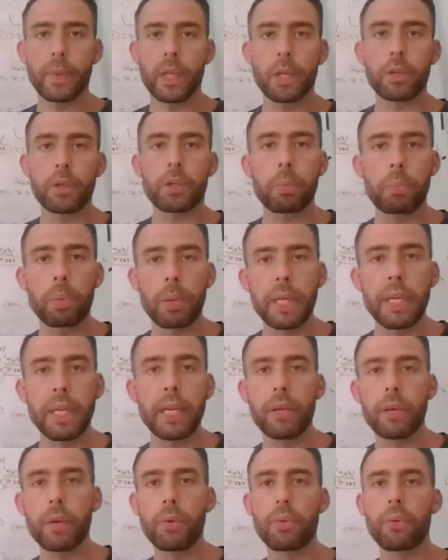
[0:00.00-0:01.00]
You're completing
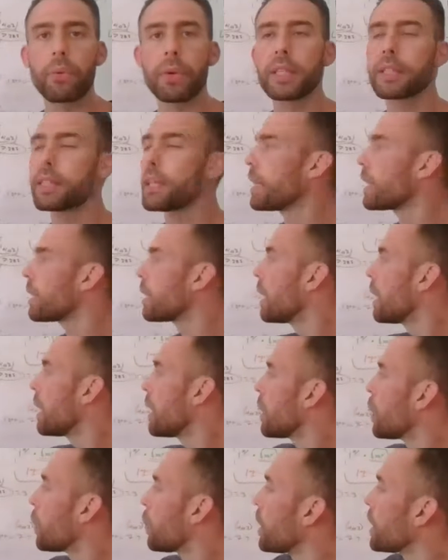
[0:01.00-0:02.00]
your 310,
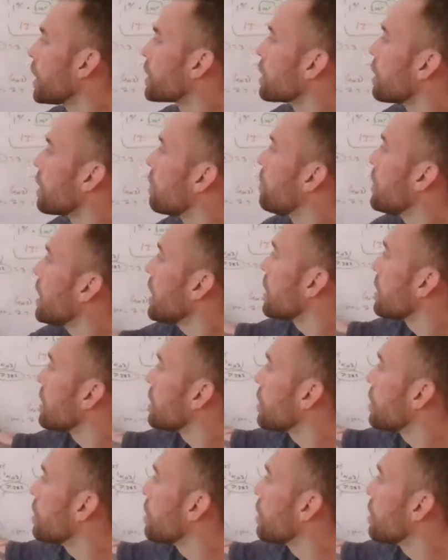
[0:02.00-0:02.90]
which means